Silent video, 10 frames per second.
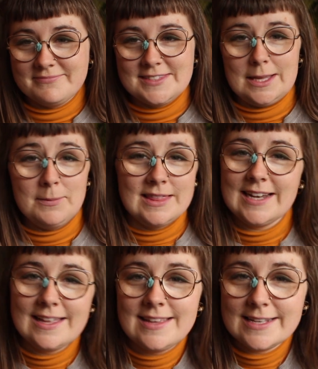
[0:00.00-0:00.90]
something that
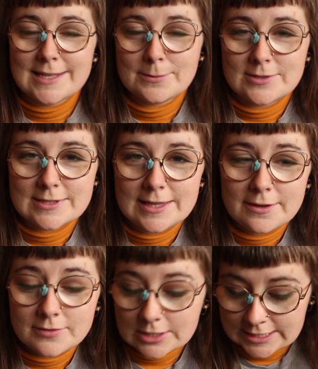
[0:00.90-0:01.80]
I think is absolutely
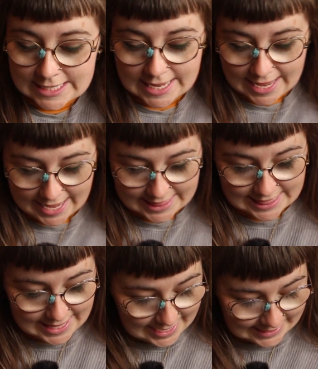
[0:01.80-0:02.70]
delightful, and
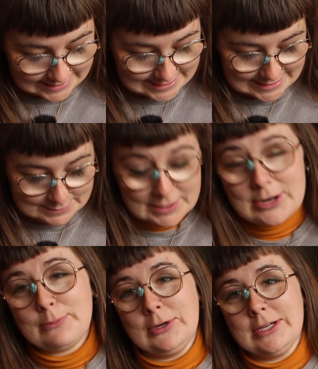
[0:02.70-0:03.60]
that is my
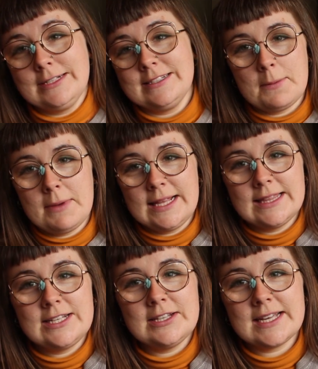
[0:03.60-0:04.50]
notebooks, my
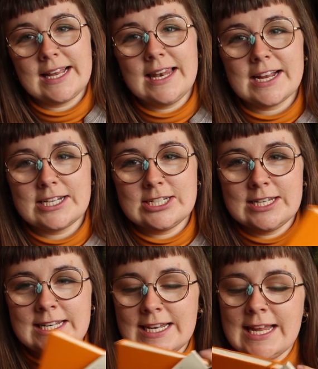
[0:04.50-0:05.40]
little
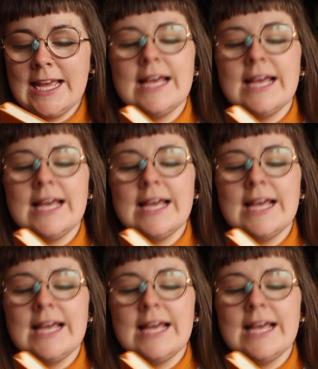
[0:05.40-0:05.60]
collection